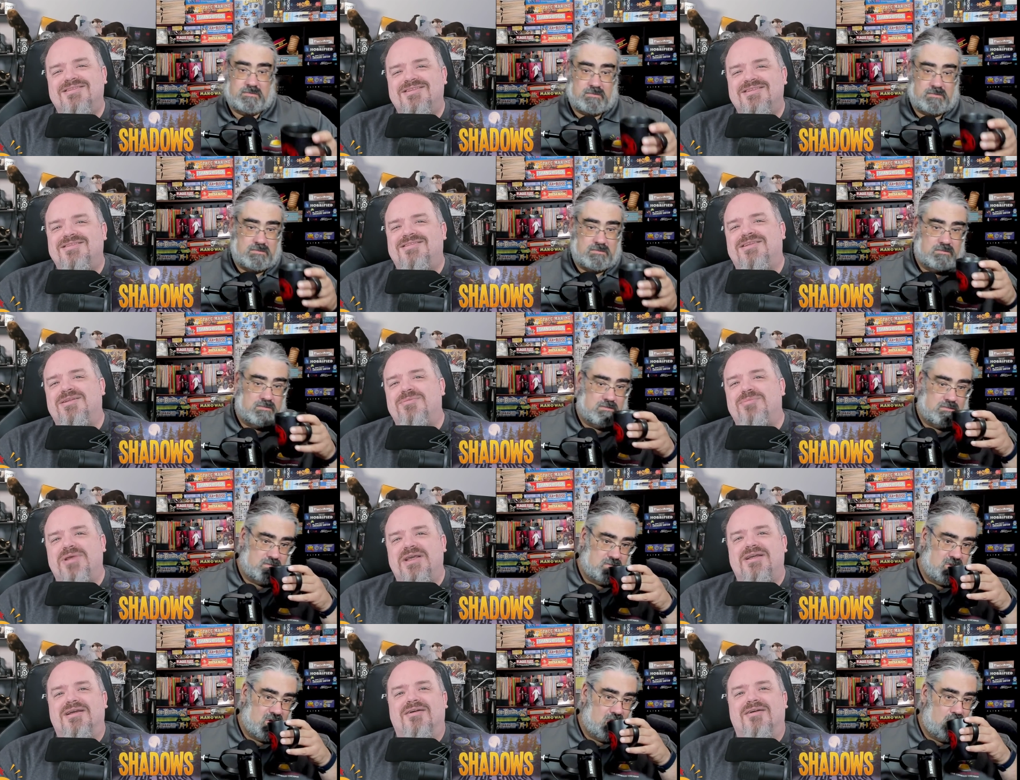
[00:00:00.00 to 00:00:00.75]
Speaker 1: this can
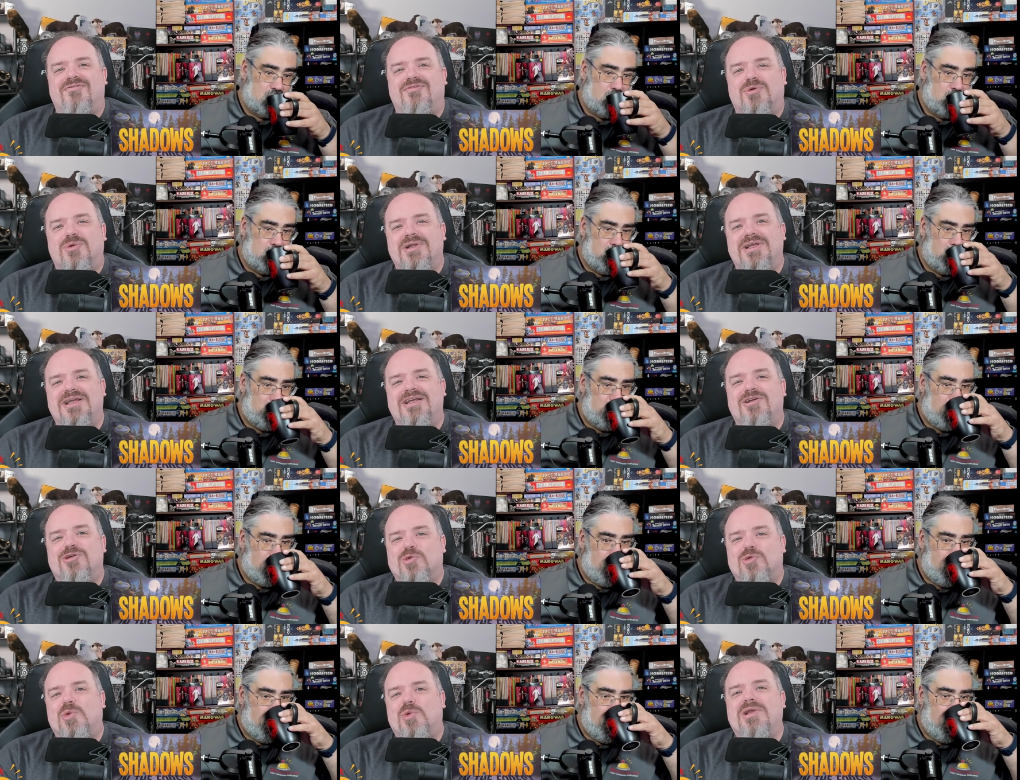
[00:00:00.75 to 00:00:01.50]
make for a
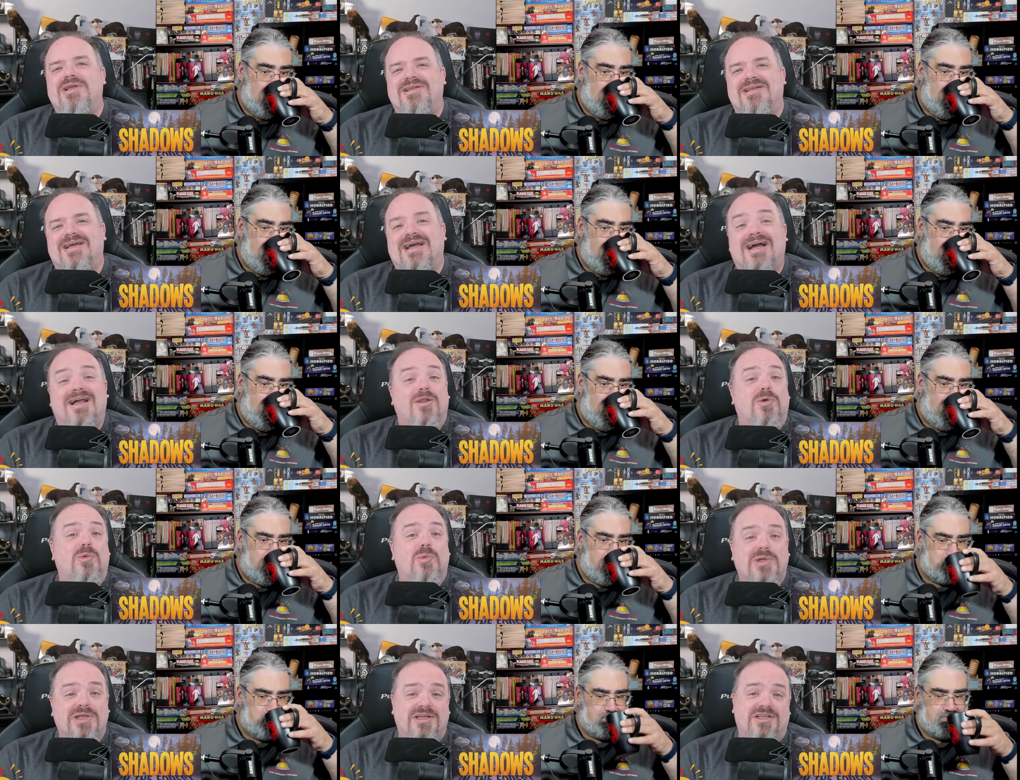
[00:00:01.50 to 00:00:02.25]
great
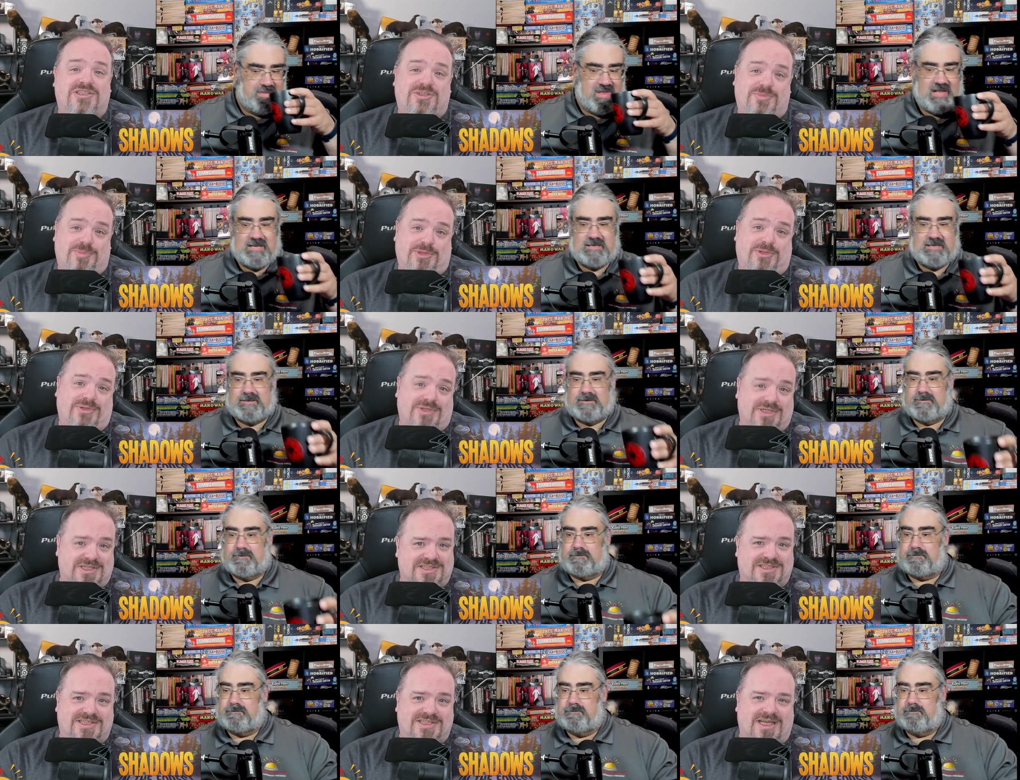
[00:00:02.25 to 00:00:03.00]
Halloween
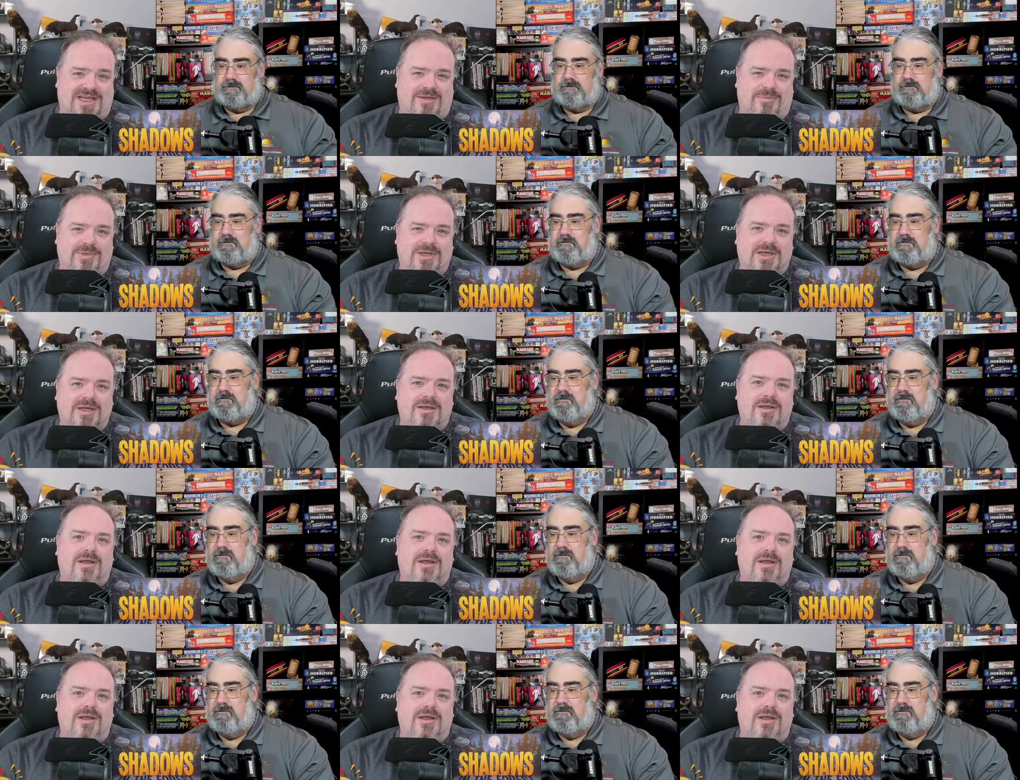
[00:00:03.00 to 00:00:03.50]
experience game.